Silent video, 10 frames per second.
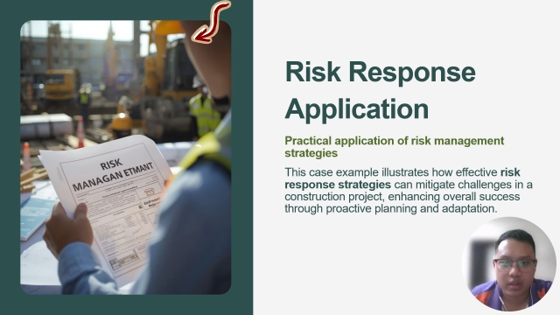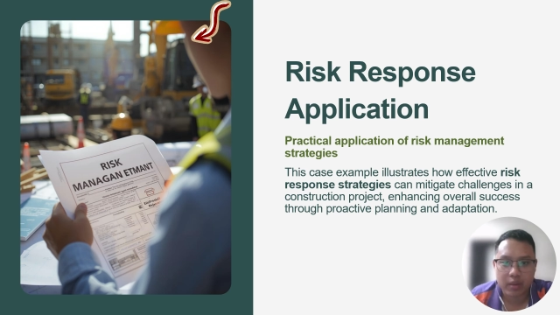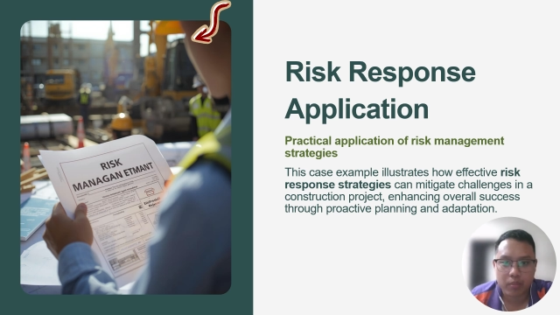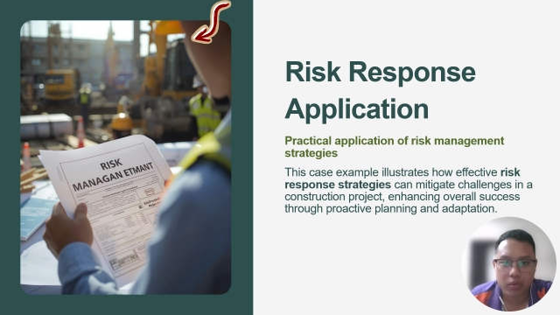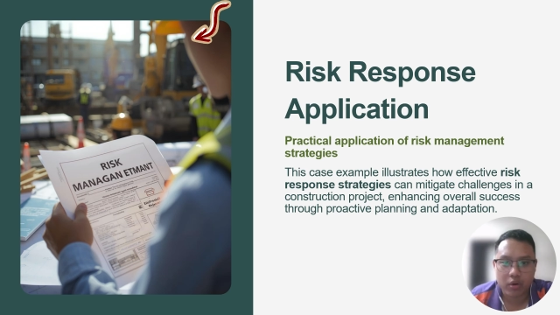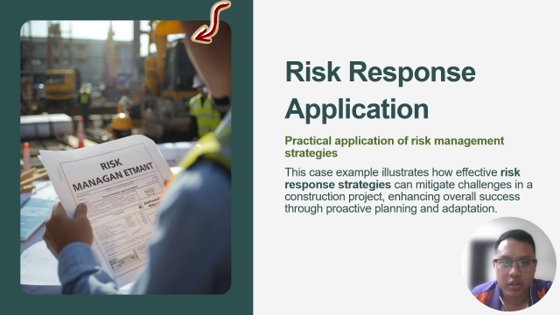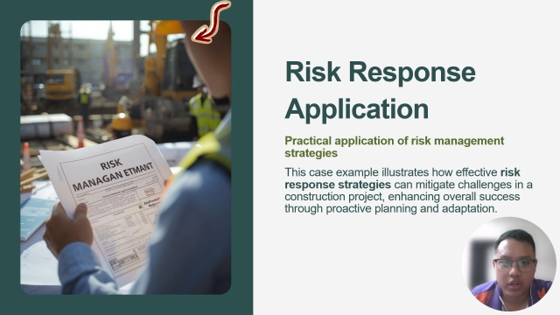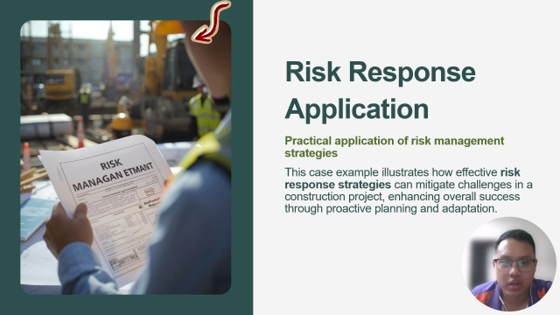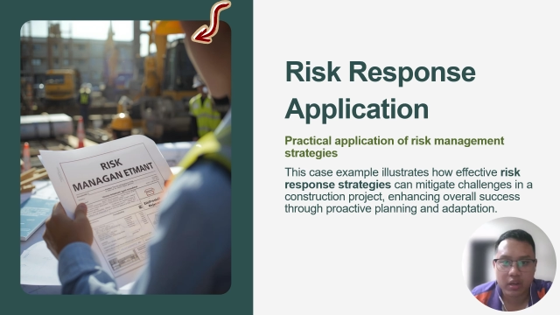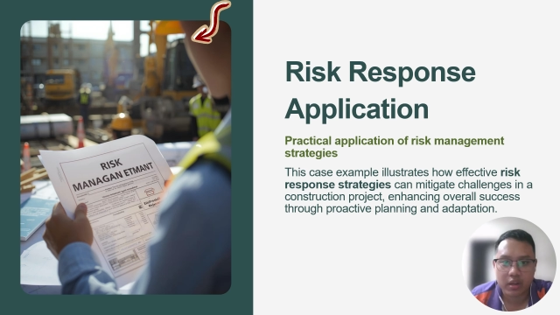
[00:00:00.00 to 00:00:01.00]
employed
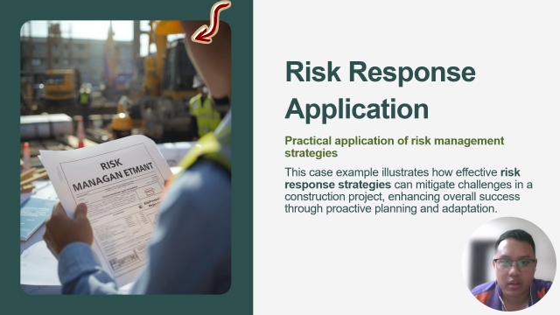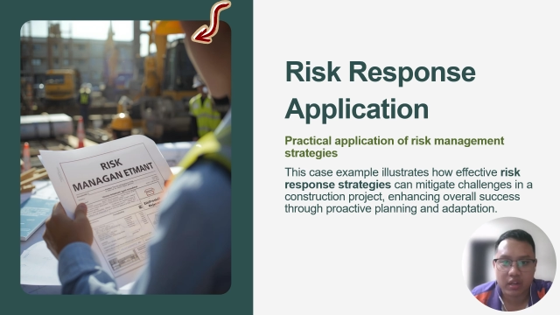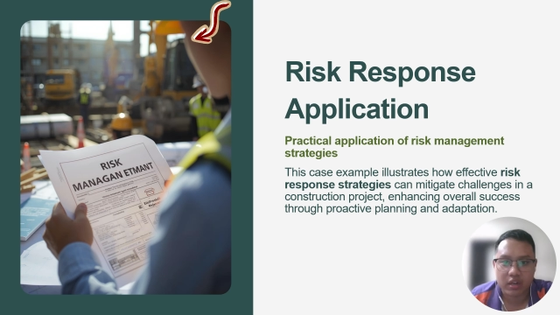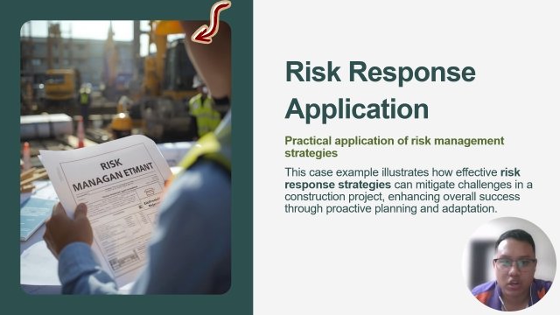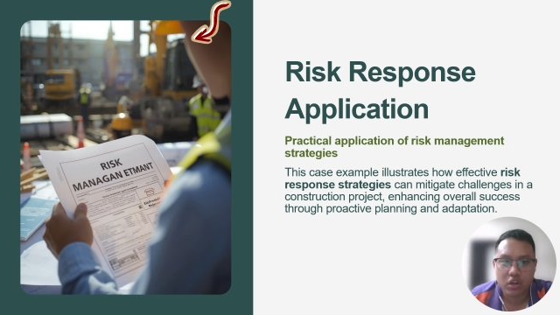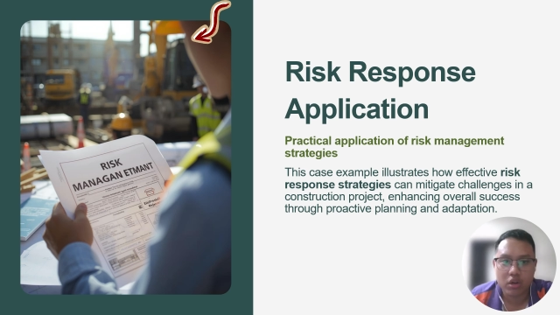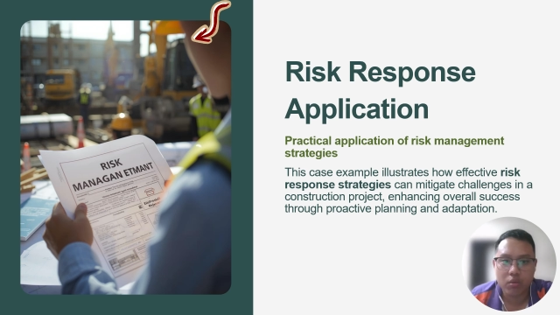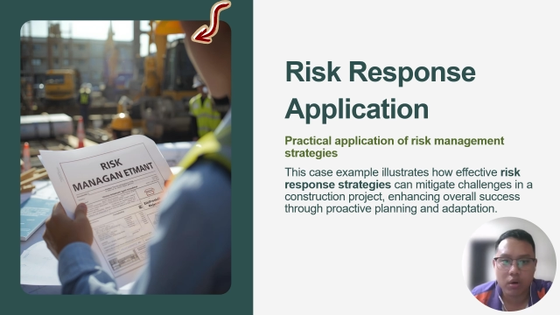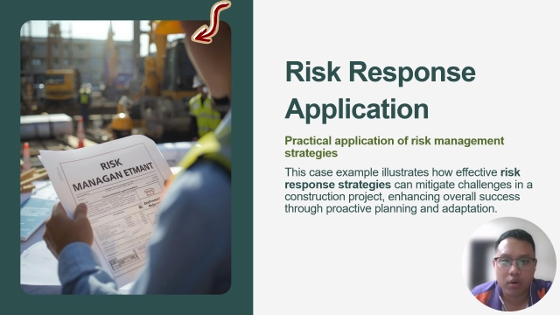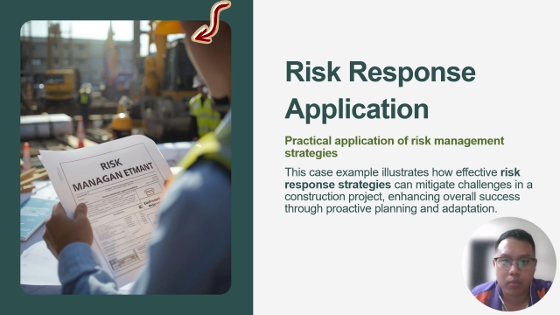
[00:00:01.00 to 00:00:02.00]
in
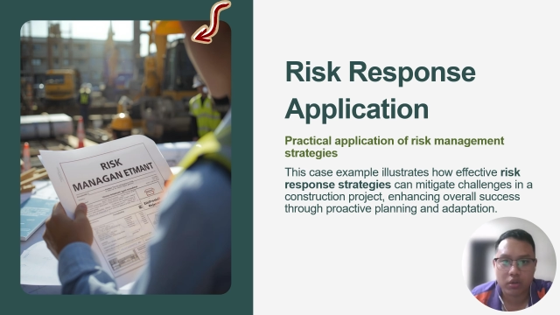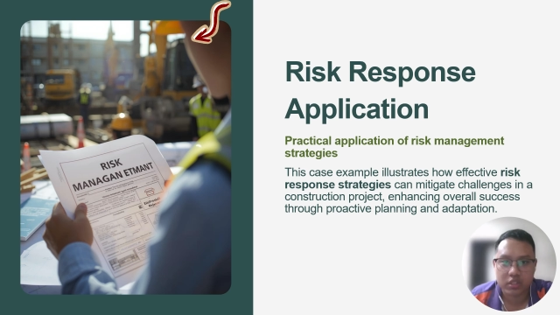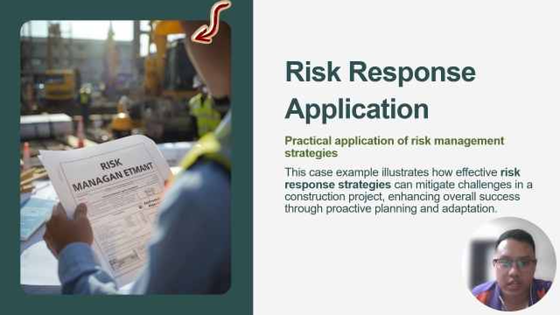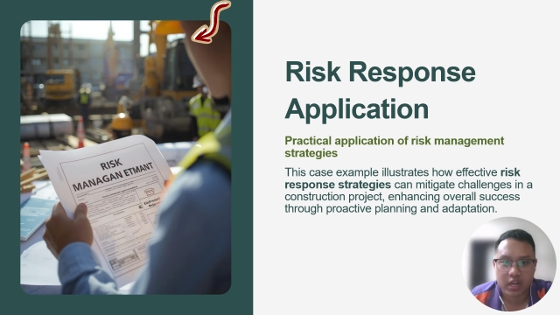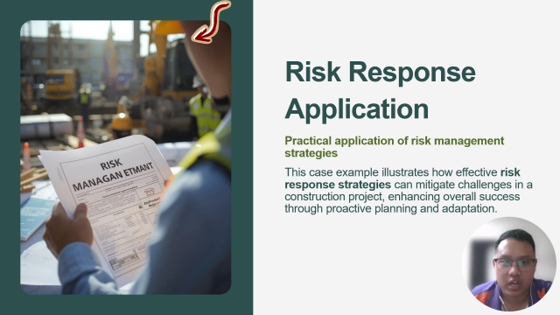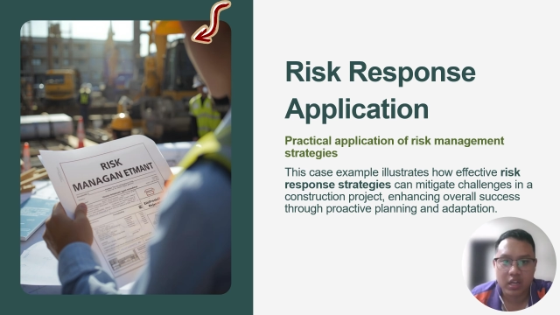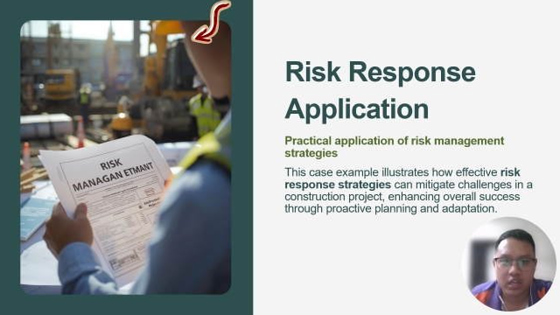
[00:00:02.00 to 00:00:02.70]
real-world projects,